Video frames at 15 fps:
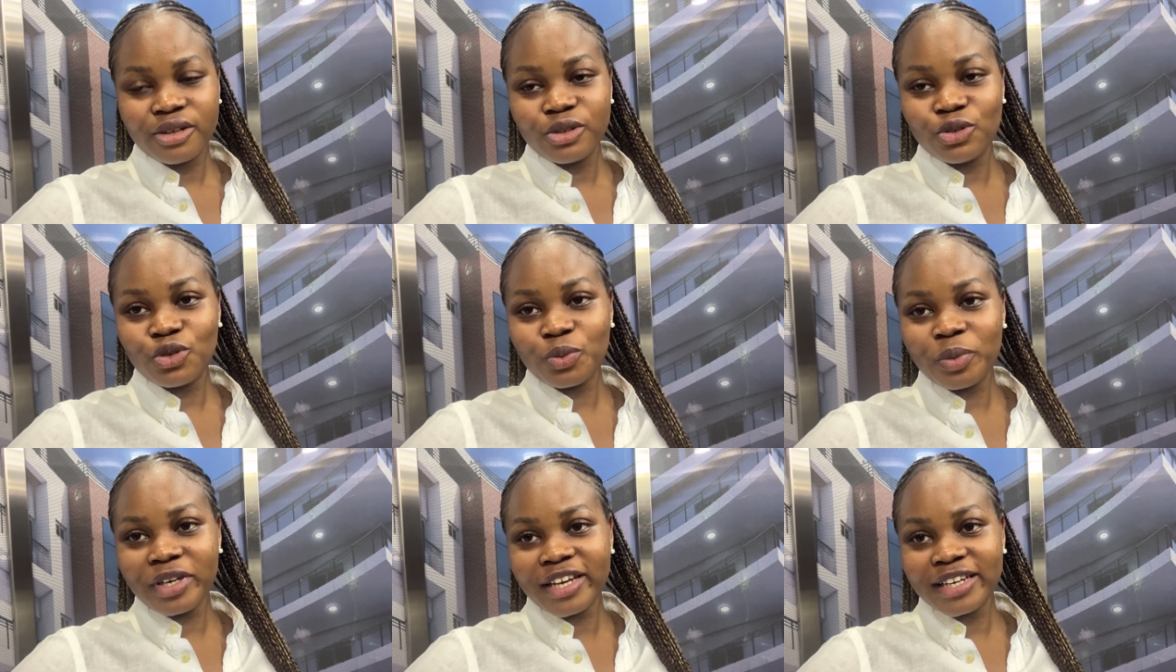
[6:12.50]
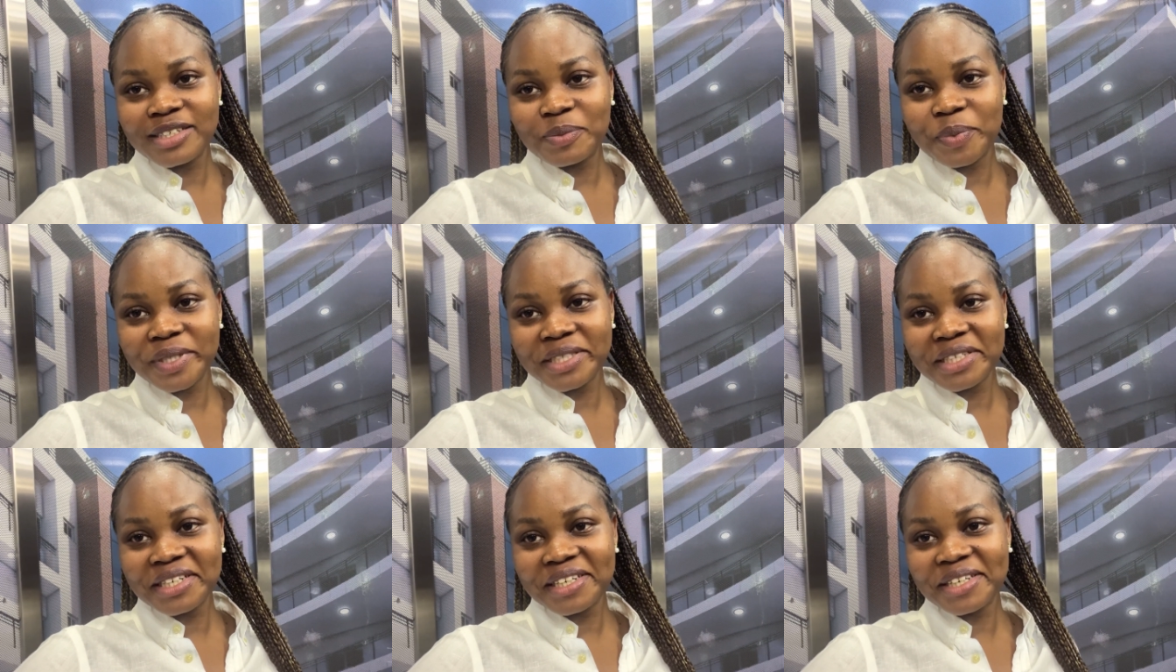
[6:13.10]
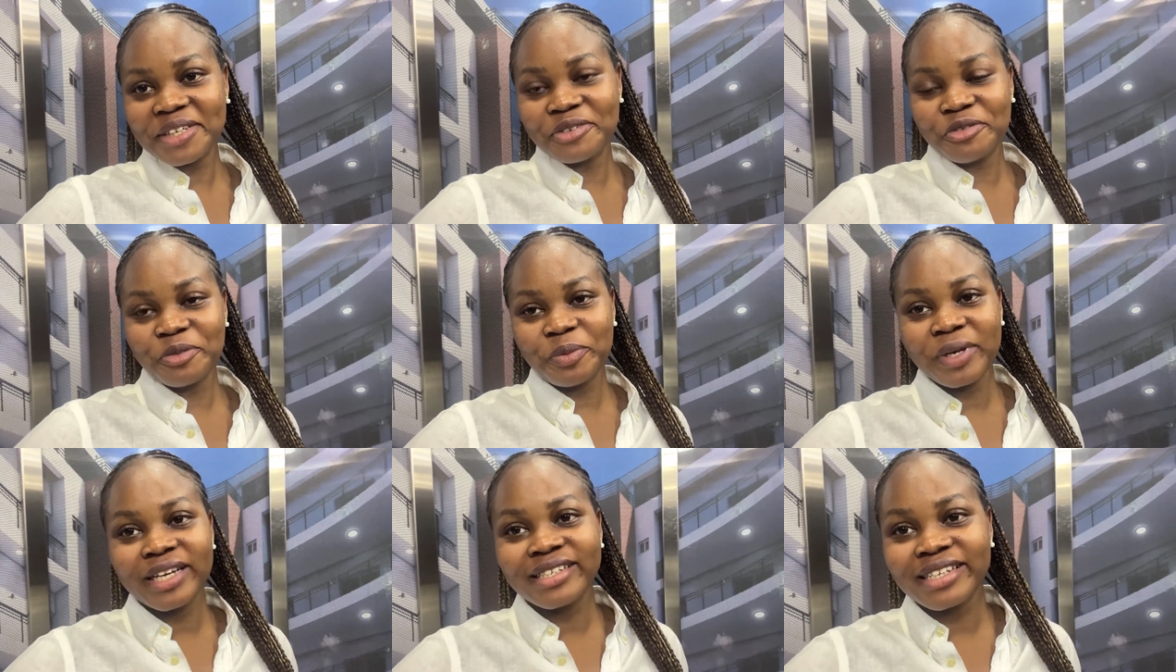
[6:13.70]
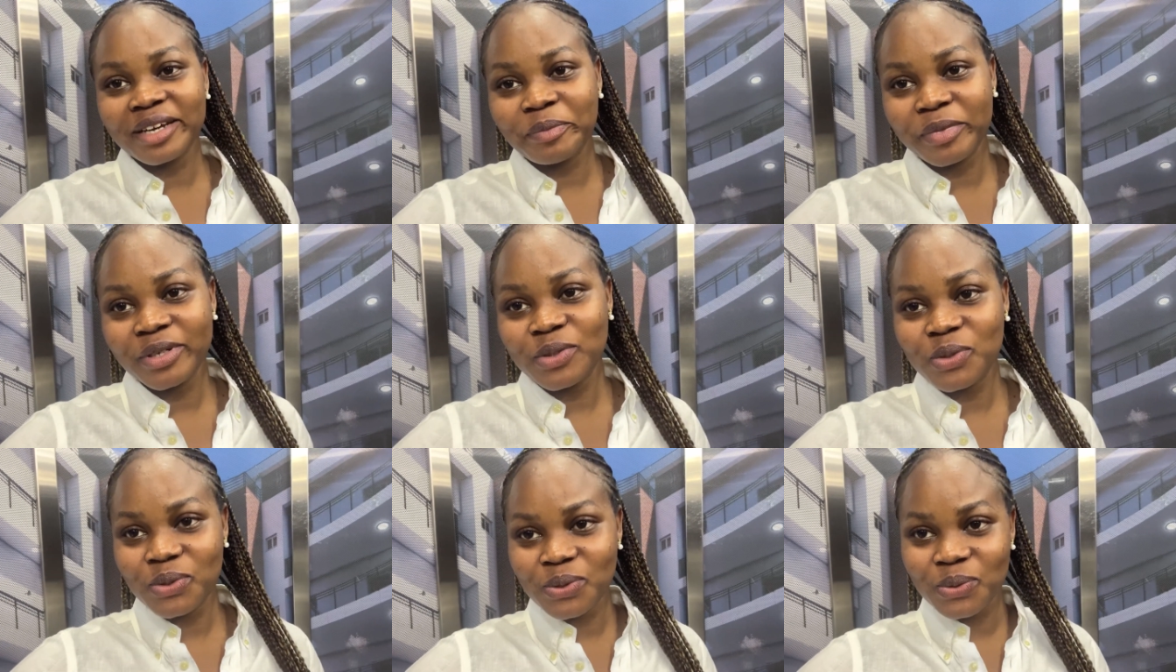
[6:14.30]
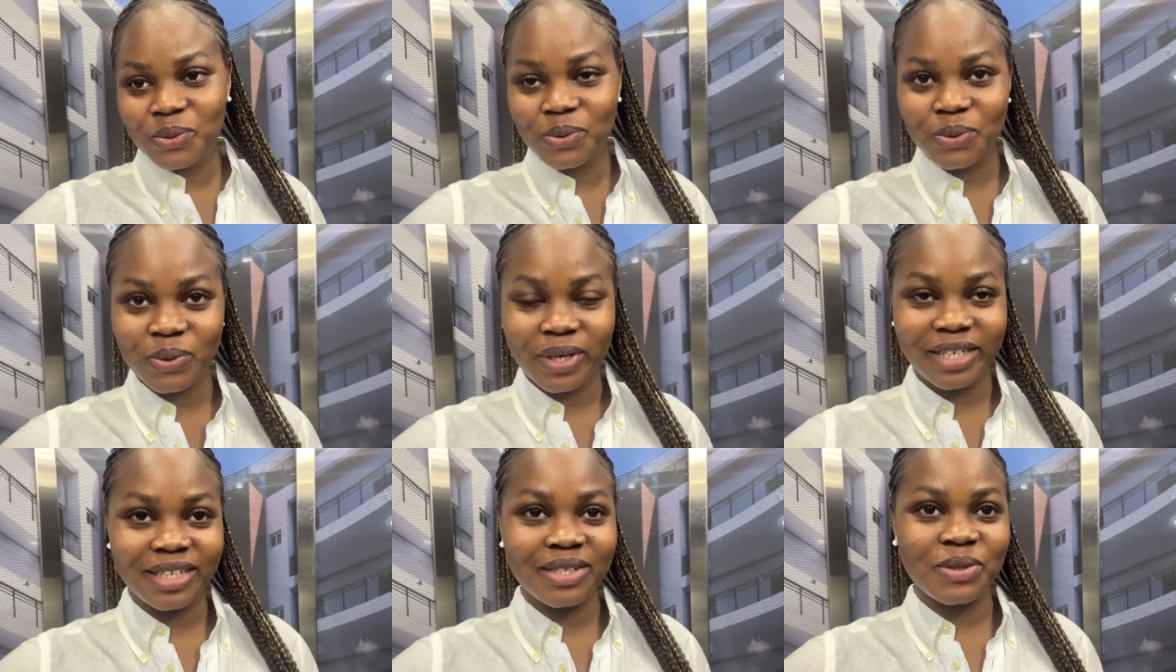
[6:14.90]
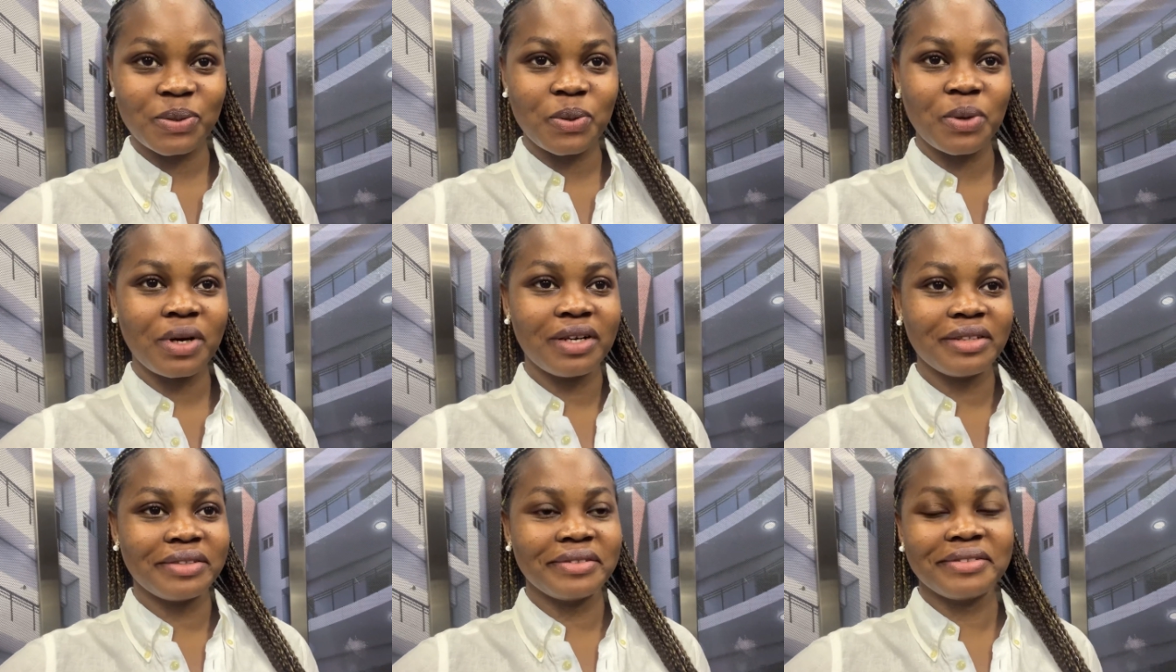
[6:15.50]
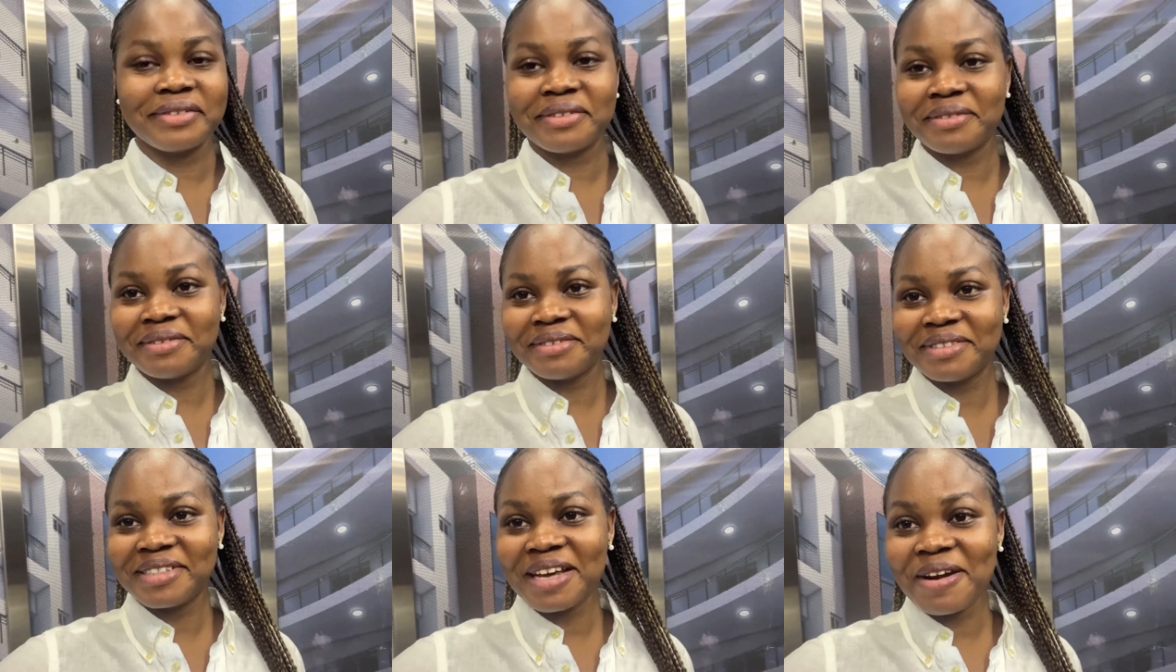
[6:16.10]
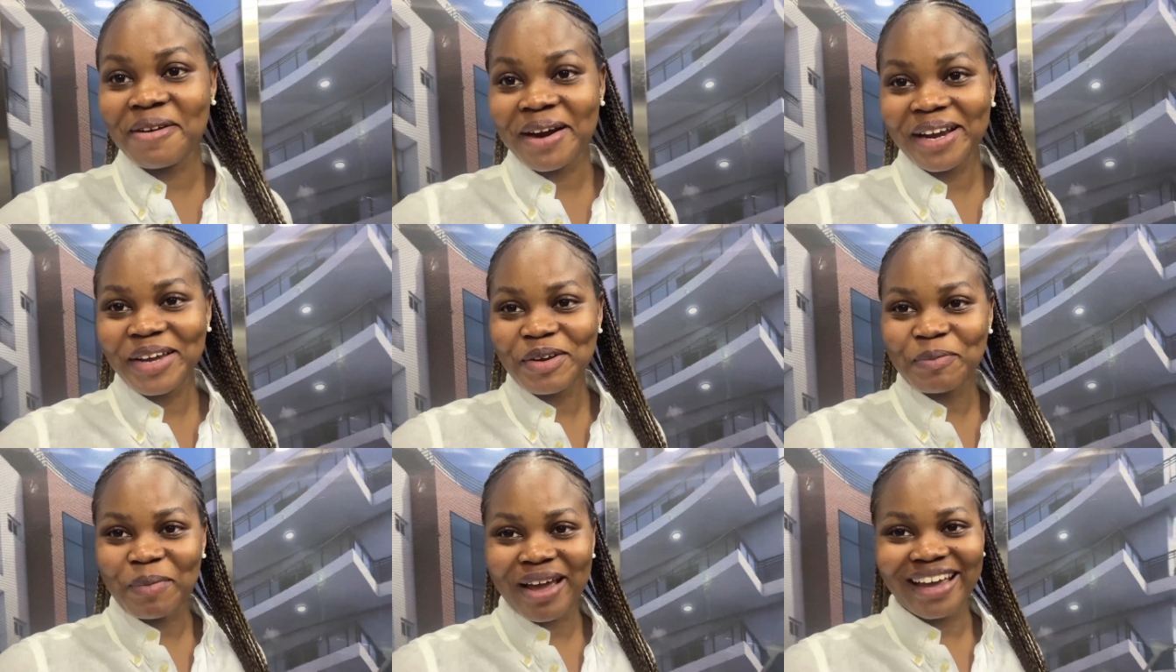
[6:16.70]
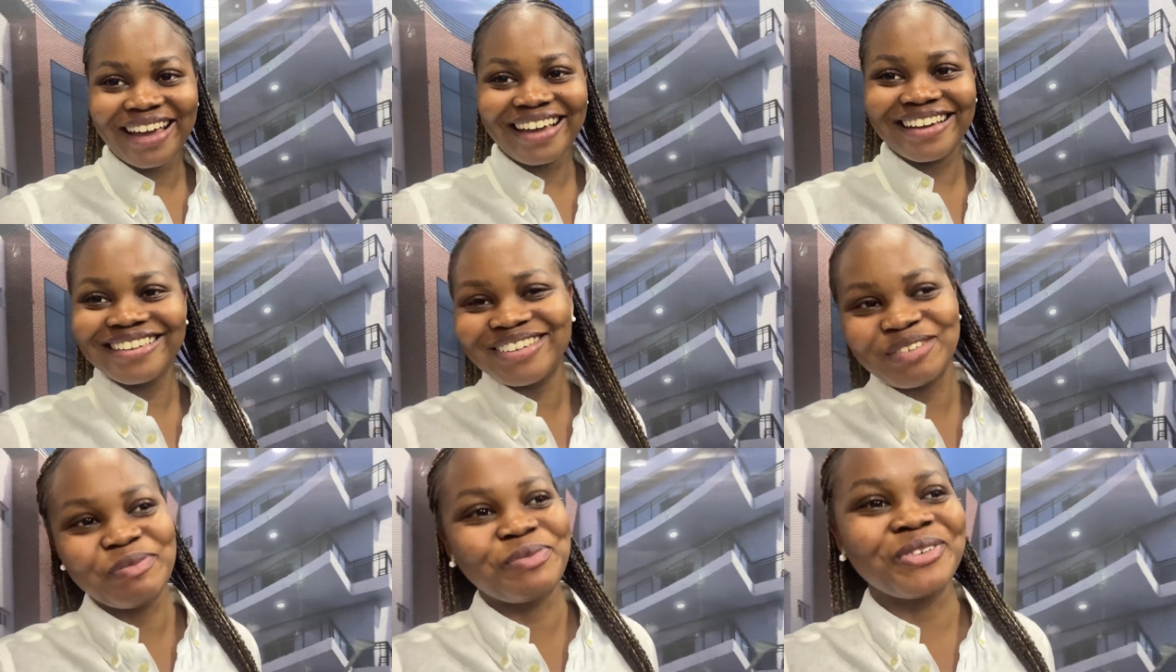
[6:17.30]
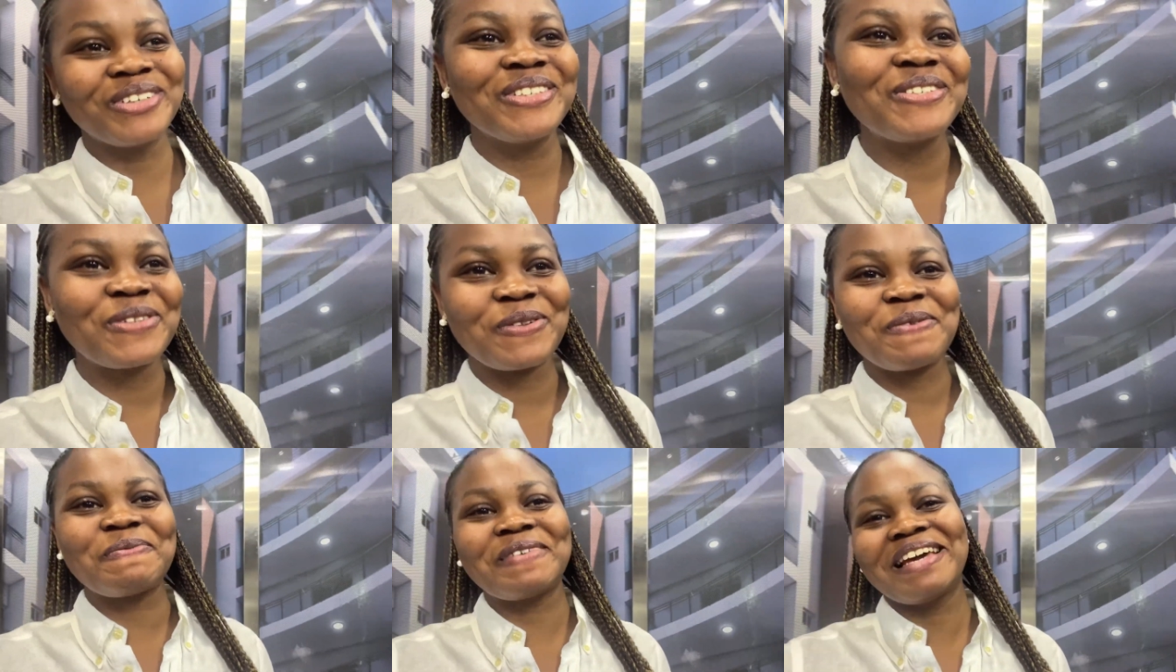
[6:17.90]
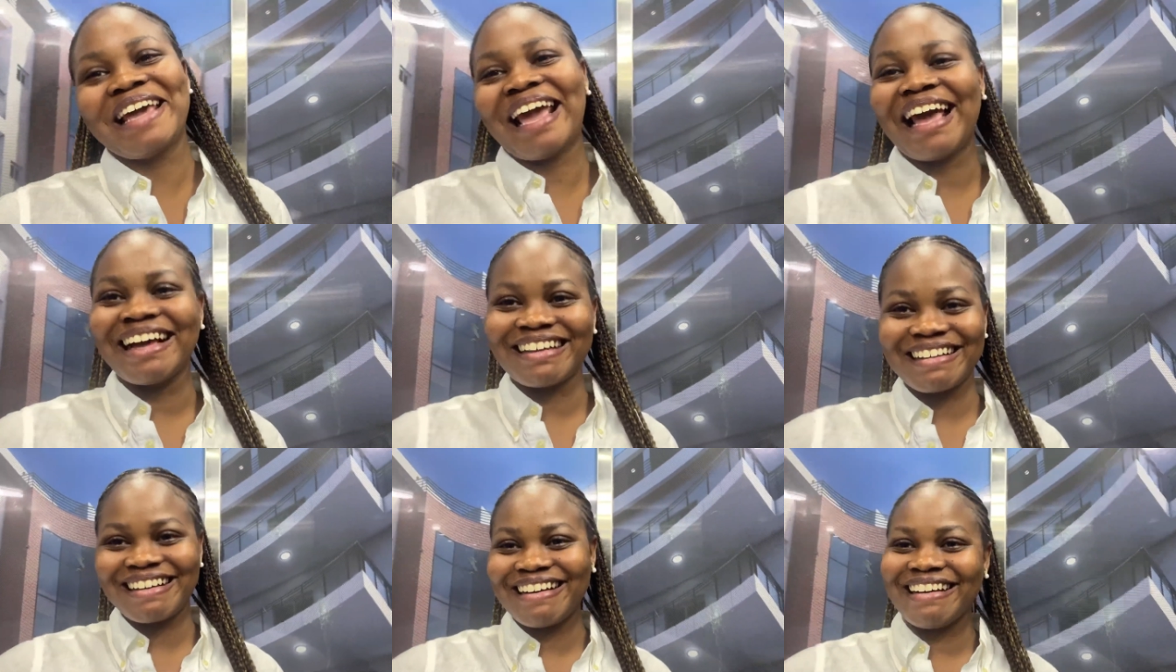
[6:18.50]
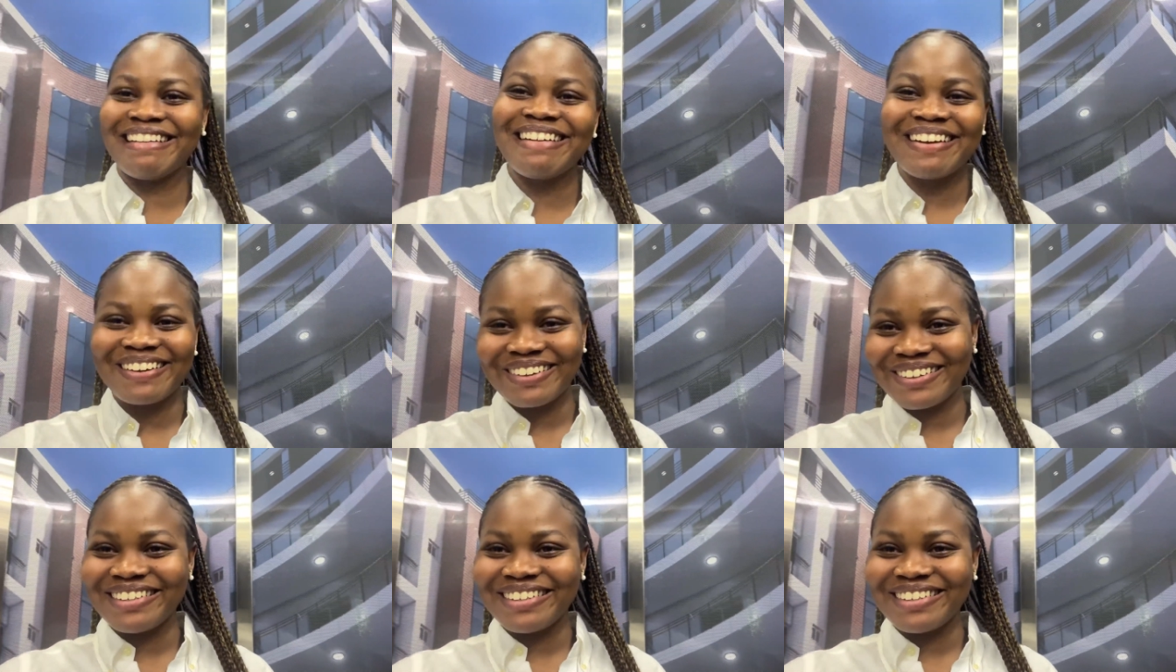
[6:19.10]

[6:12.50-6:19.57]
jubilee has basically given me assignment to do so i need to go and start racking my head and yeah. brainstorming and well gather